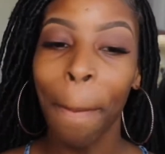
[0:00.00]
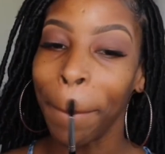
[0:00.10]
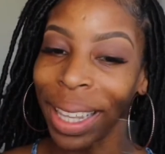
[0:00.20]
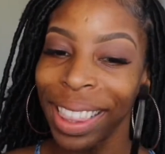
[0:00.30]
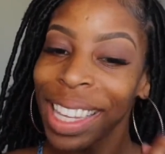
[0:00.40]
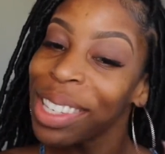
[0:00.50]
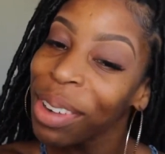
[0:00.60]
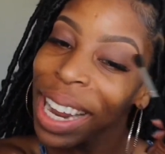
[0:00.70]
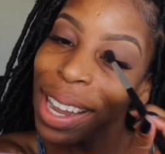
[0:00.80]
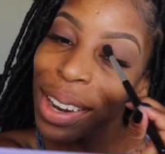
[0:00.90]
But this
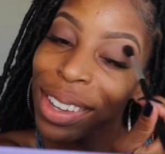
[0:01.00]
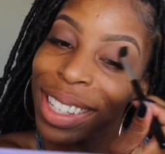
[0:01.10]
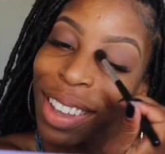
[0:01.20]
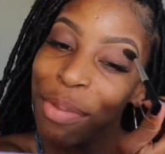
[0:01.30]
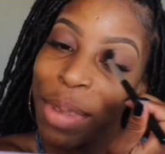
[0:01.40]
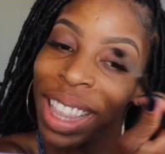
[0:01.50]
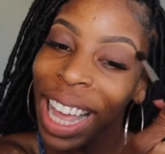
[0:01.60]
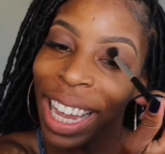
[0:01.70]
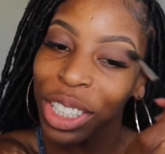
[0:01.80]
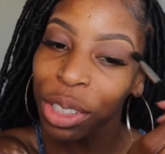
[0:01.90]
right here is giving me the
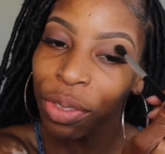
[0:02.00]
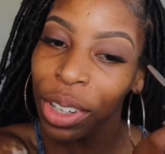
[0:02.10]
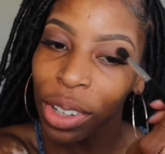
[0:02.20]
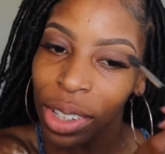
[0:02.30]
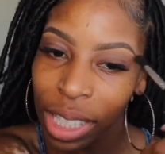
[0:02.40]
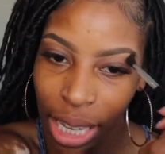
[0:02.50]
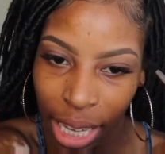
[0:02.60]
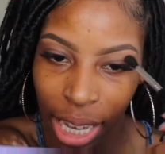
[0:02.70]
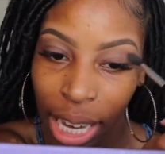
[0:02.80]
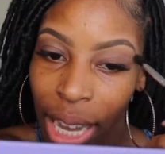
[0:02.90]
ashy feels,
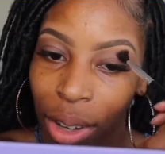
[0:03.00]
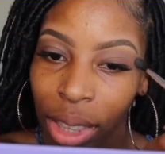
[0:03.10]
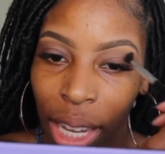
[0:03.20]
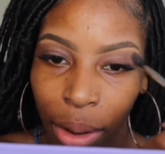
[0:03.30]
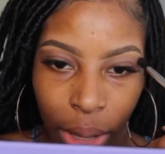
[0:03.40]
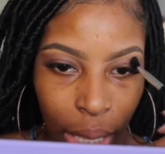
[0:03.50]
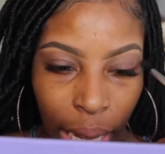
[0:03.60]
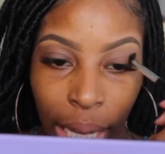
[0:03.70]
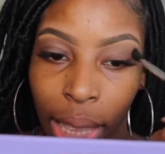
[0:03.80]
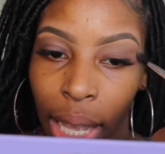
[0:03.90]
and I don't think I really like